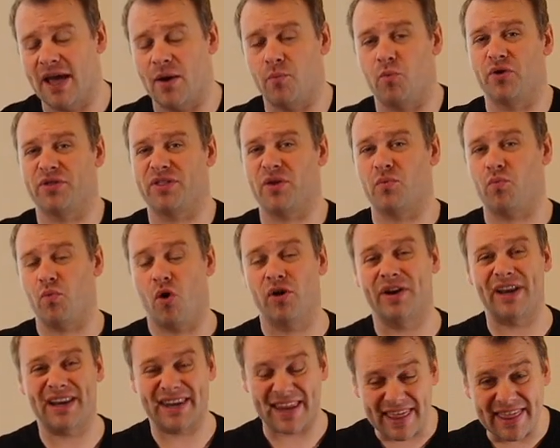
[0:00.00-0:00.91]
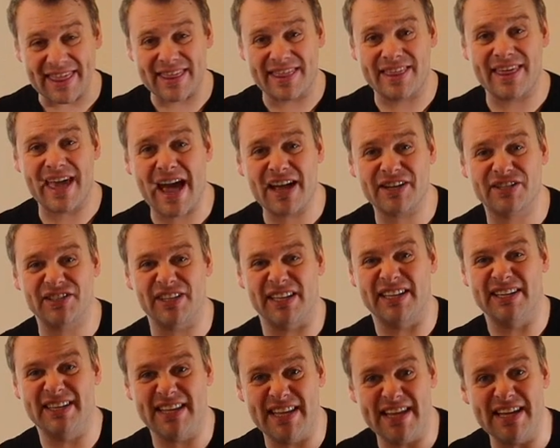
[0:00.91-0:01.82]
and what they want and they
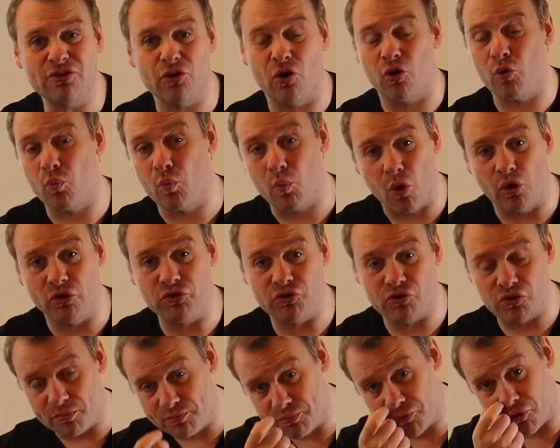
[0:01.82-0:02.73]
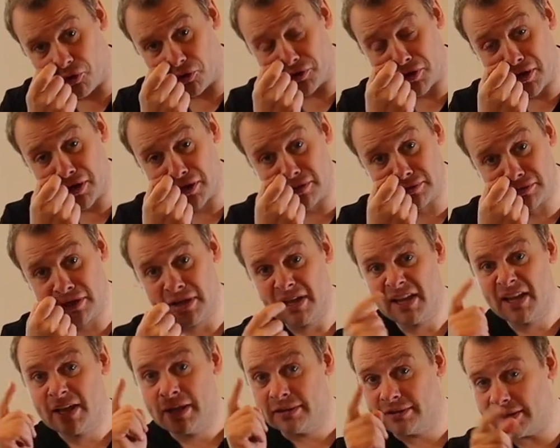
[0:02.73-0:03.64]
actually need or want your product,
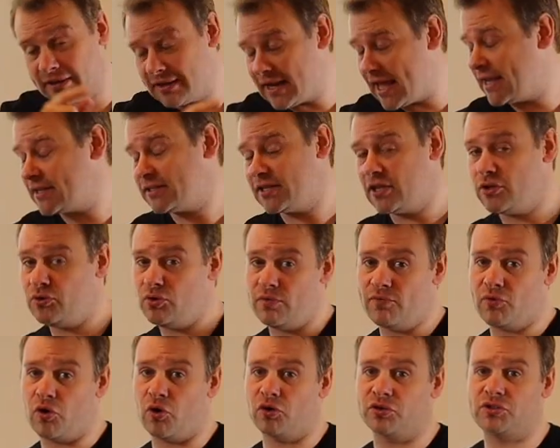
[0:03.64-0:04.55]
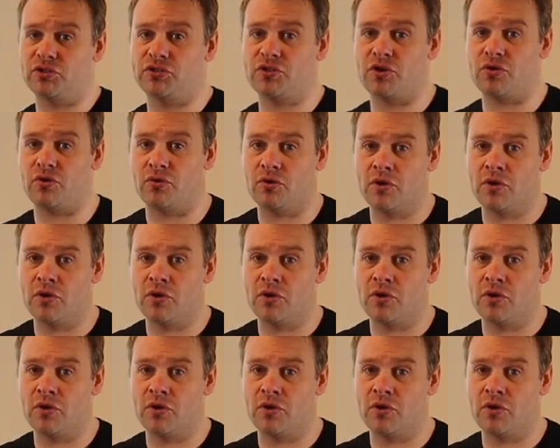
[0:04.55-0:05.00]
the next thing you've got to